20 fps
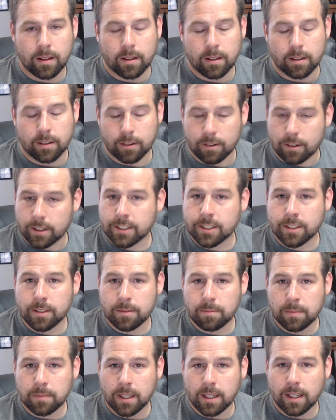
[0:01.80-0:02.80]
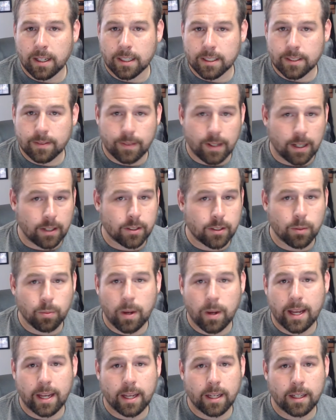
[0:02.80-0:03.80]
Grisham has found a
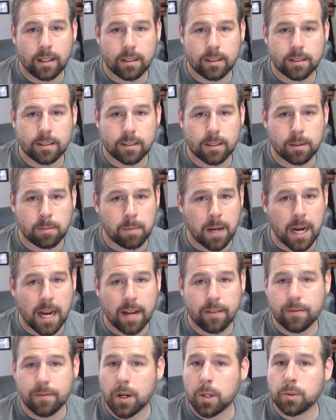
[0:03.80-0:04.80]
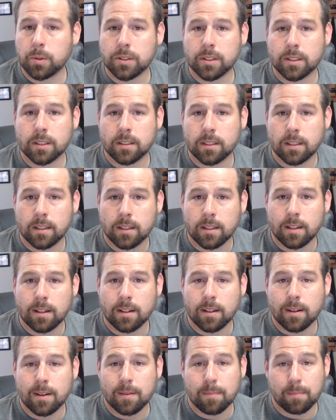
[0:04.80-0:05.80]
way to buy votes
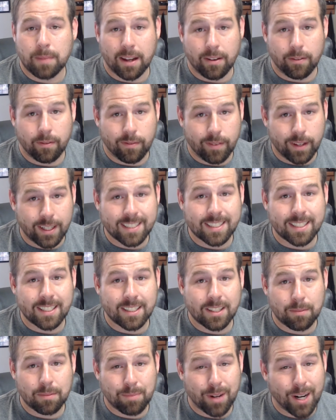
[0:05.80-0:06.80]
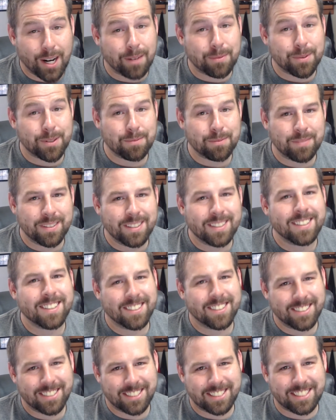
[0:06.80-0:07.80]
by fixing the problem
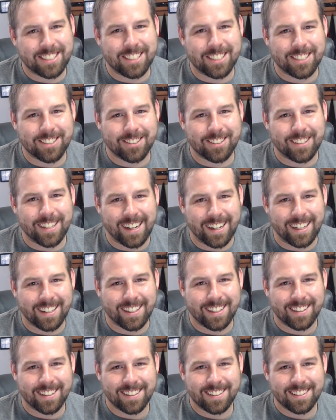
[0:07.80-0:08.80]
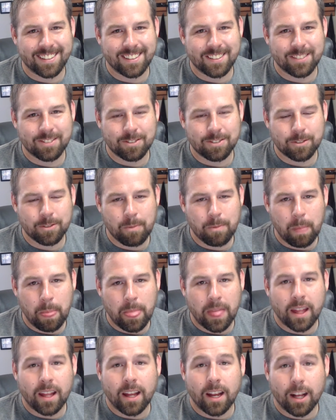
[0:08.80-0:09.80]
she created.
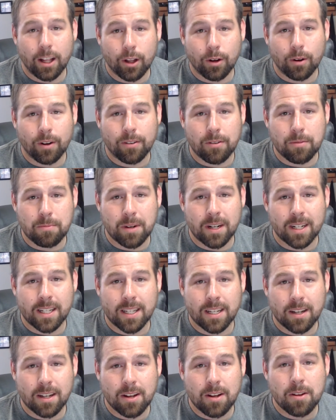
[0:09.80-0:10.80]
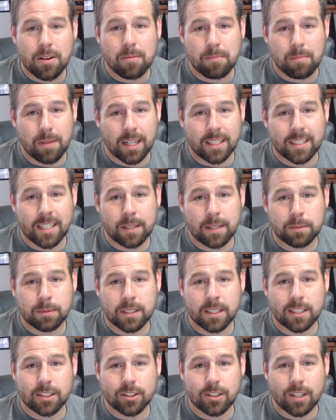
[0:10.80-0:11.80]
Hello, everybody. My name's
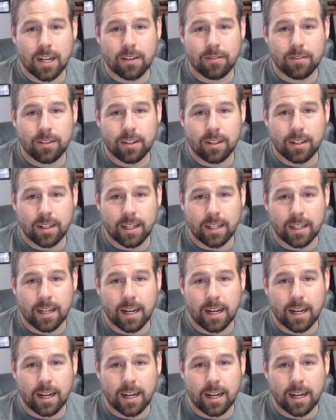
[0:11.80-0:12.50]
Nick Driver, and I